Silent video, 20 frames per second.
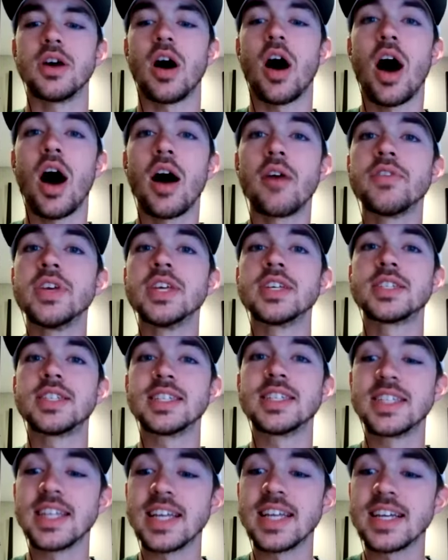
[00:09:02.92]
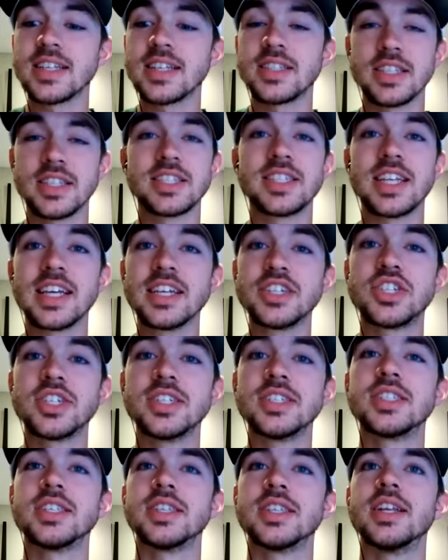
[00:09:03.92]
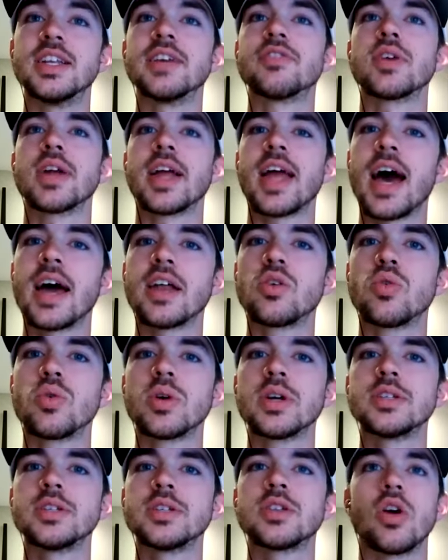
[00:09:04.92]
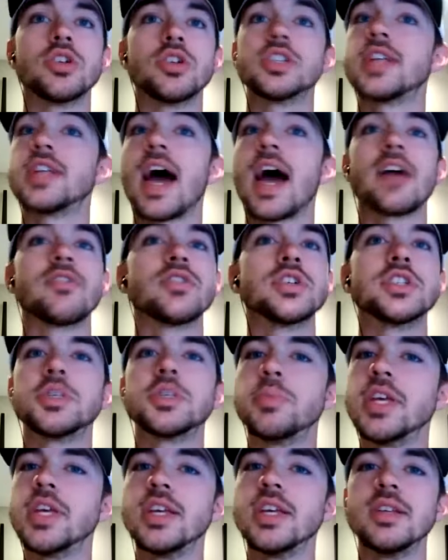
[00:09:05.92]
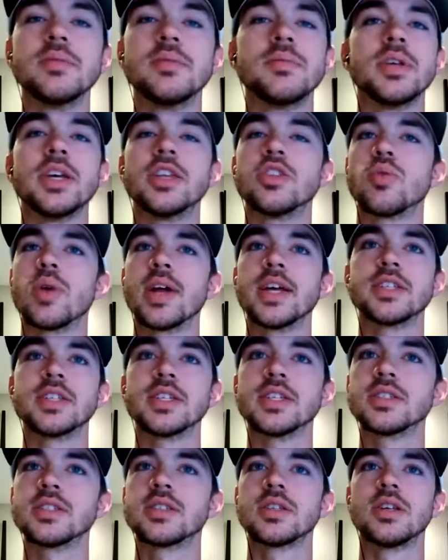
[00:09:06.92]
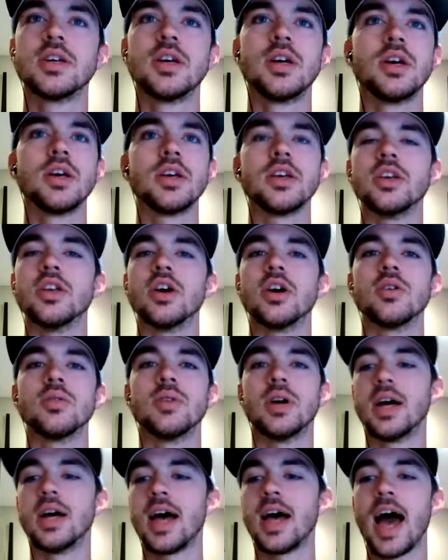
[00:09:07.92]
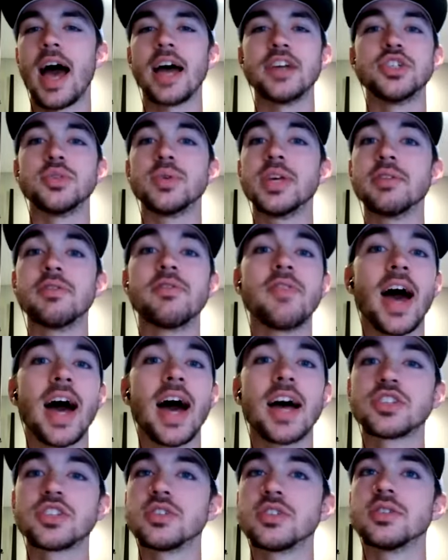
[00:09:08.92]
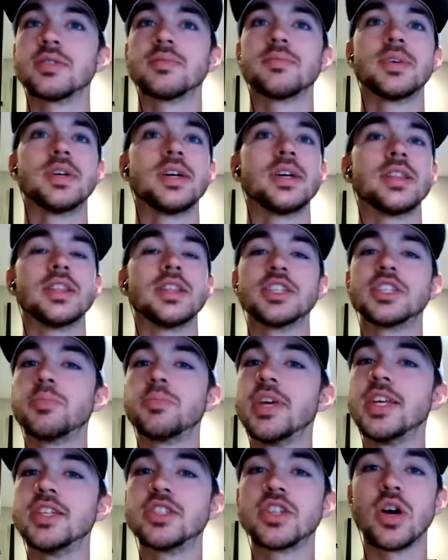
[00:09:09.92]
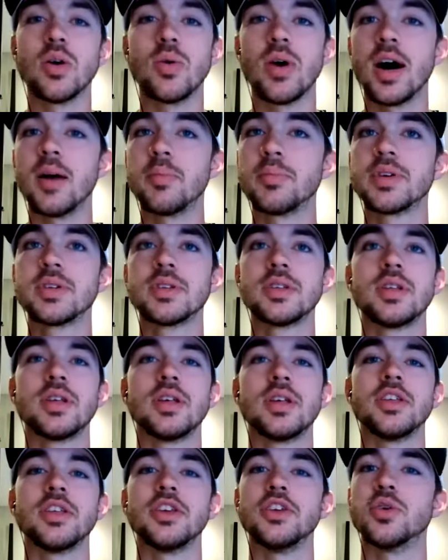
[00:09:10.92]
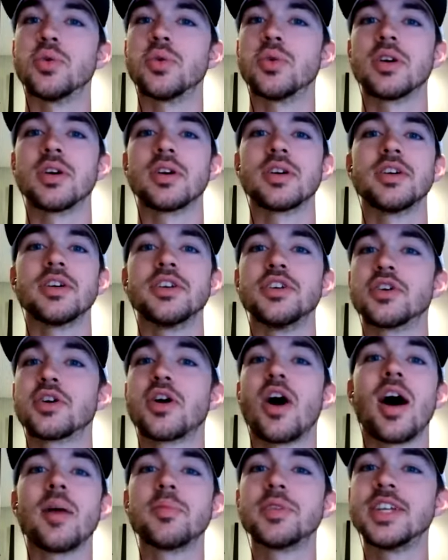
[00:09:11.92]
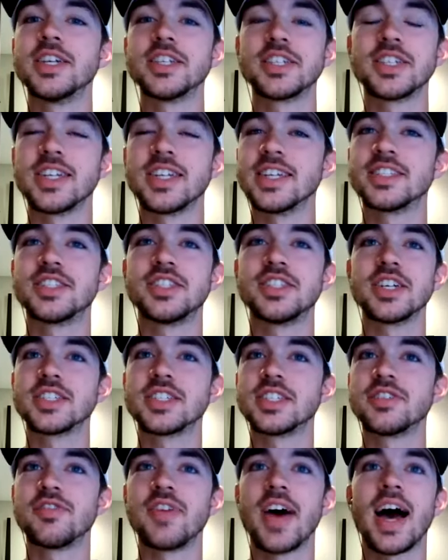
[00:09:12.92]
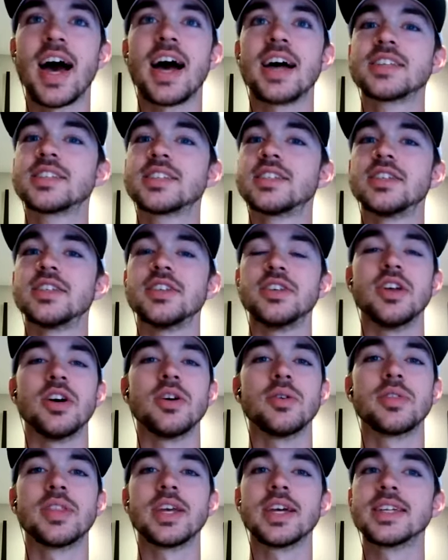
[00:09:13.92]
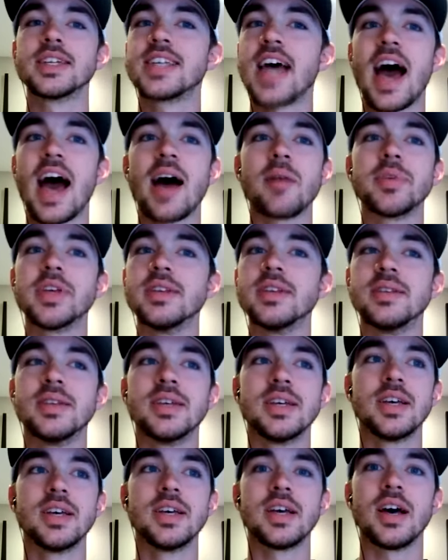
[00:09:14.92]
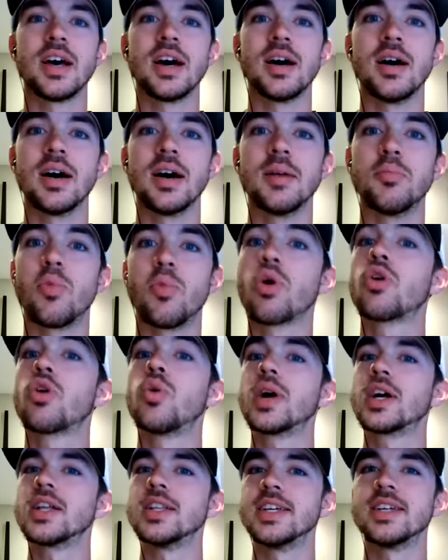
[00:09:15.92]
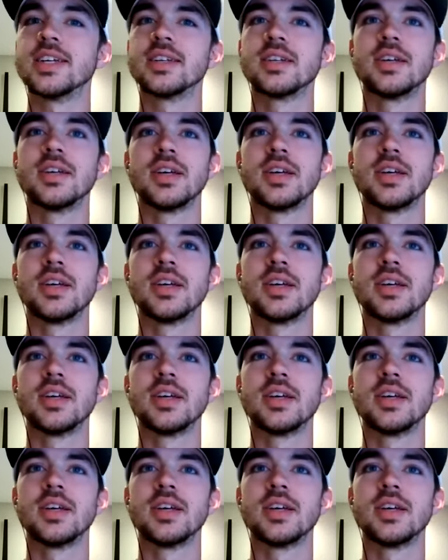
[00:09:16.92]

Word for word: the obvious distinctions in the different categories are just average speed in the races you know as you get faster the speeds go up your your competition gets just as fast you know things happen uh, more quickly